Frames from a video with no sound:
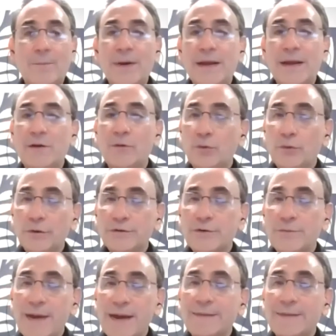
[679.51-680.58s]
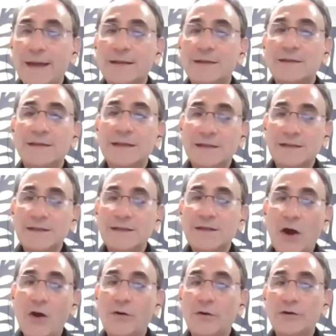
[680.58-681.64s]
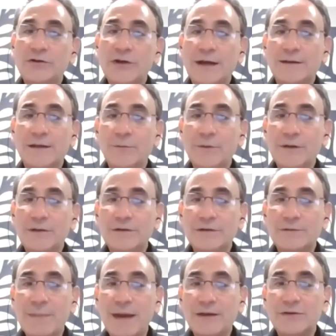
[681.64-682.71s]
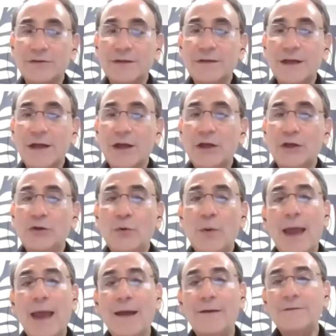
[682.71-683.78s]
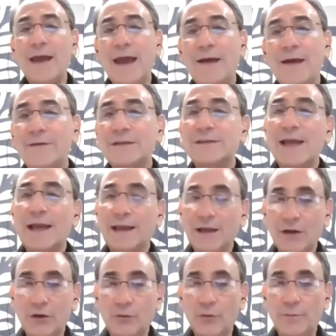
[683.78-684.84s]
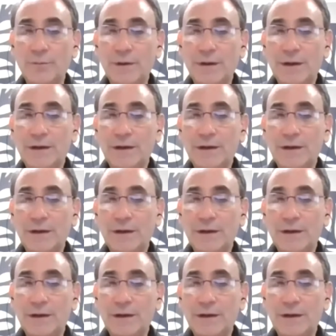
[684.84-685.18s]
But in order to make that $60 check that we just mentioned, you have to have a second group.